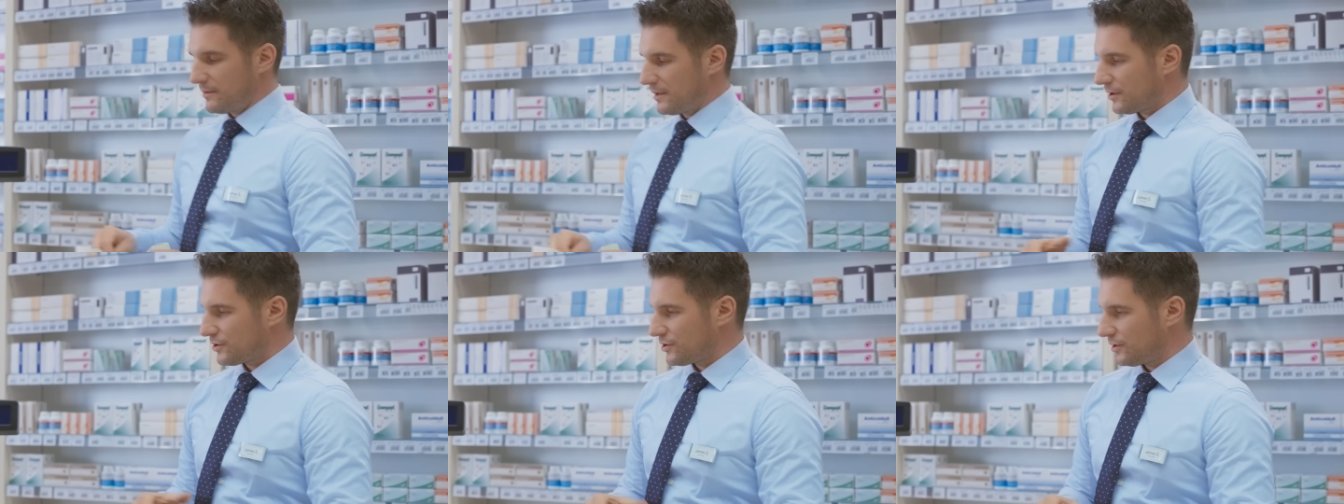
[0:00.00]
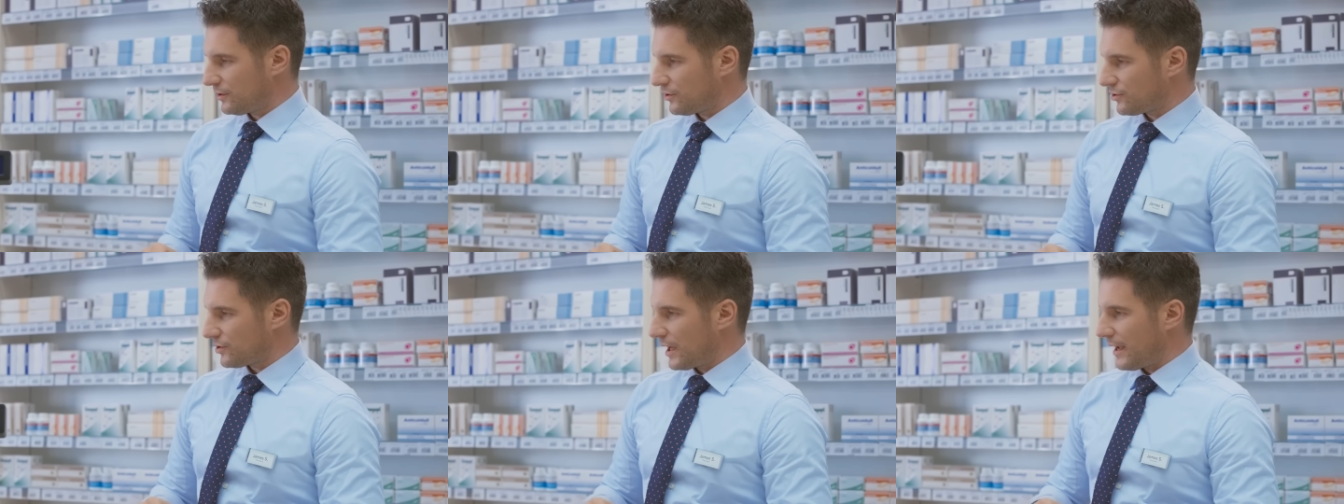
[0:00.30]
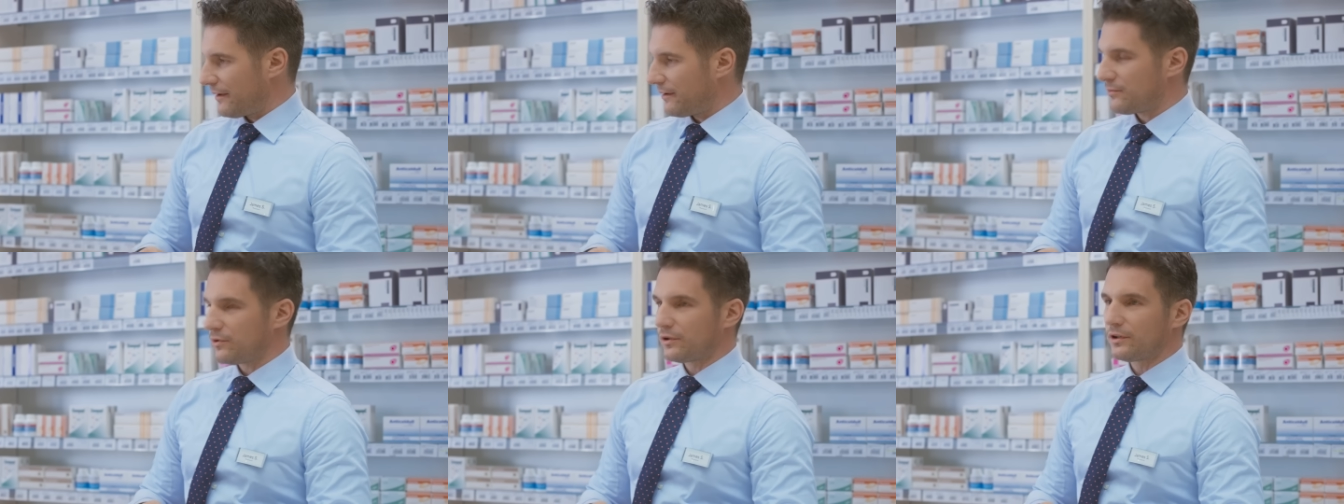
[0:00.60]

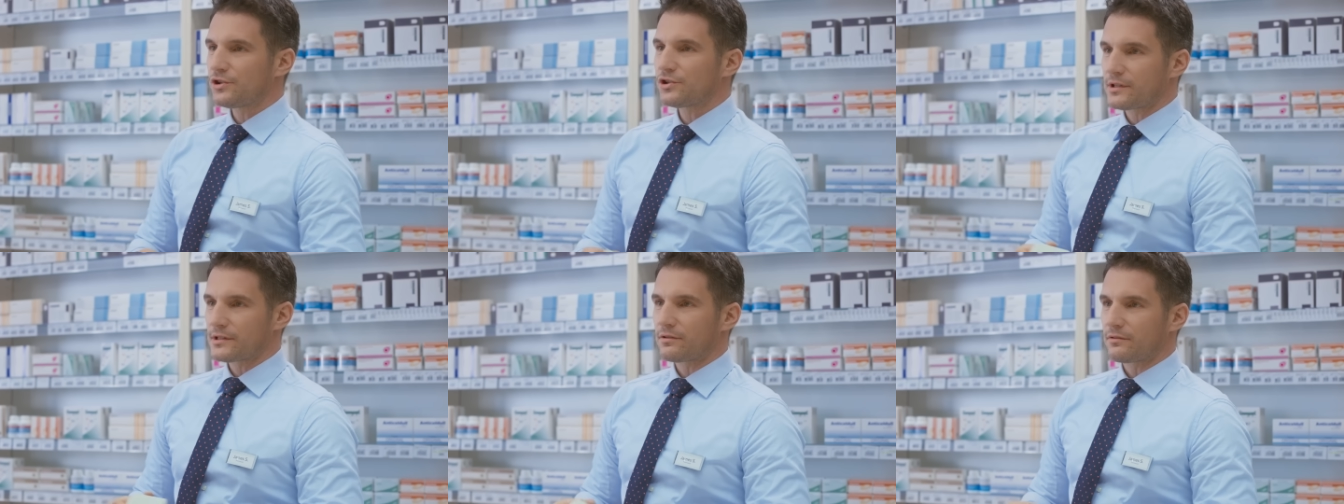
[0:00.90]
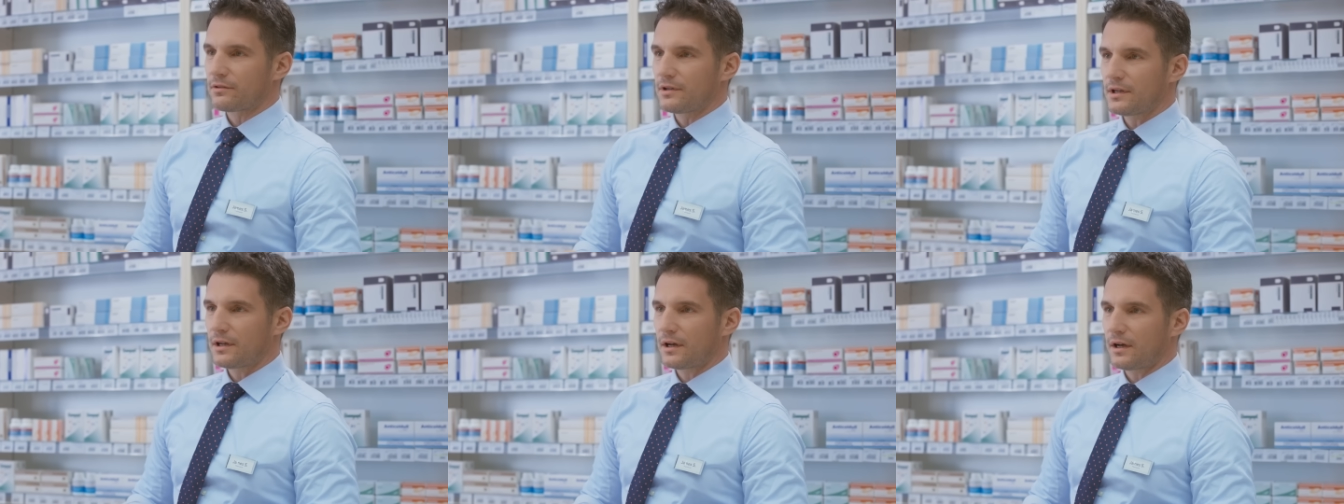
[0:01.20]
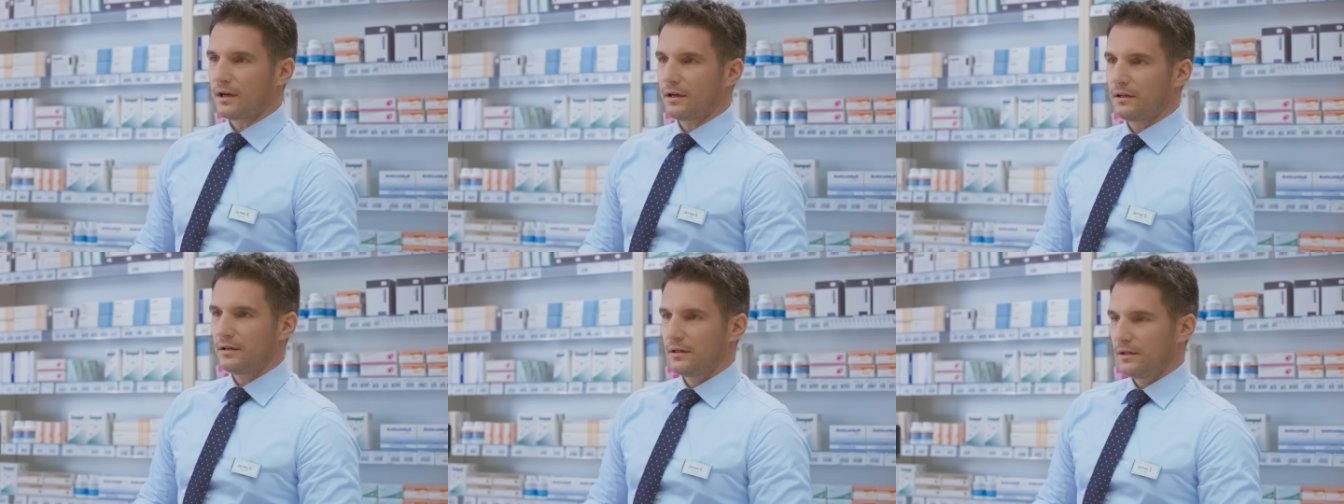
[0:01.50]
solving the enormous
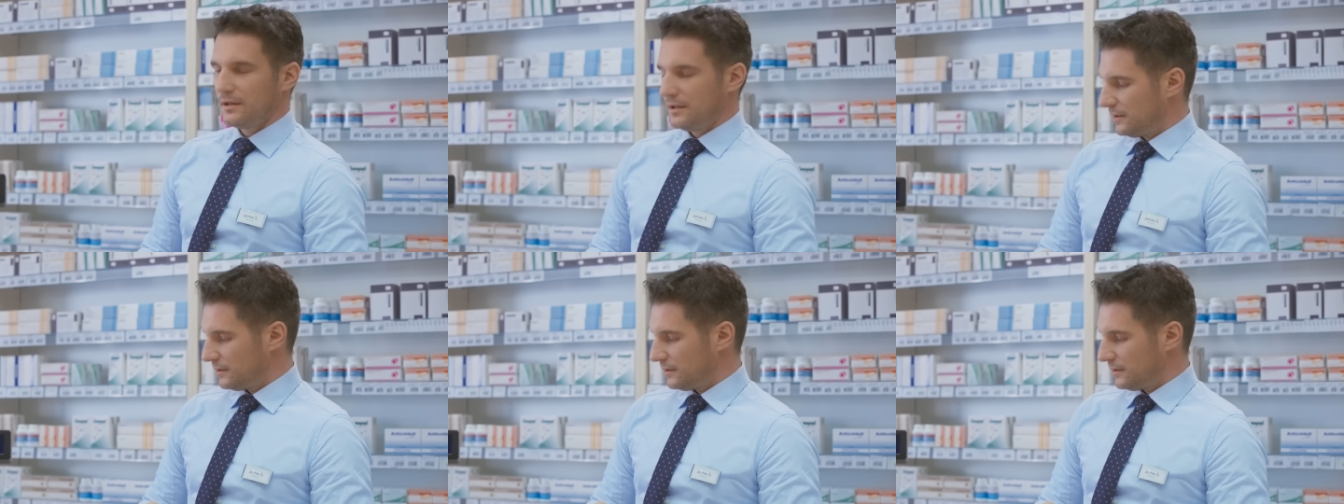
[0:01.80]
global